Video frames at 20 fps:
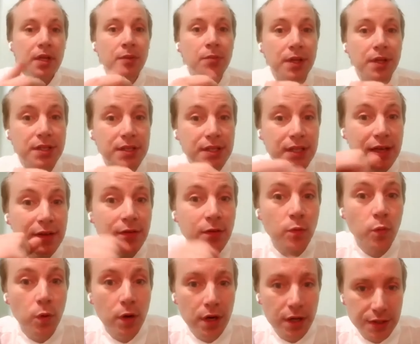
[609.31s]
It's
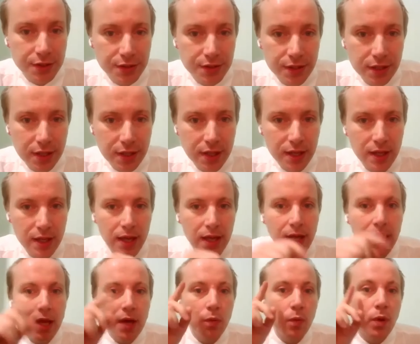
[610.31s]
even worse.
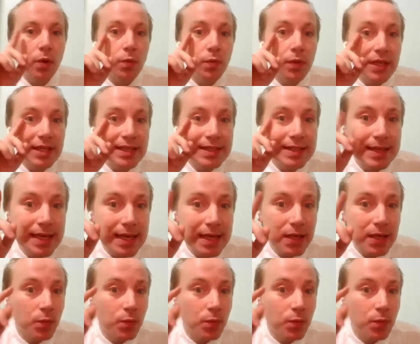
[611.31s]
What we see,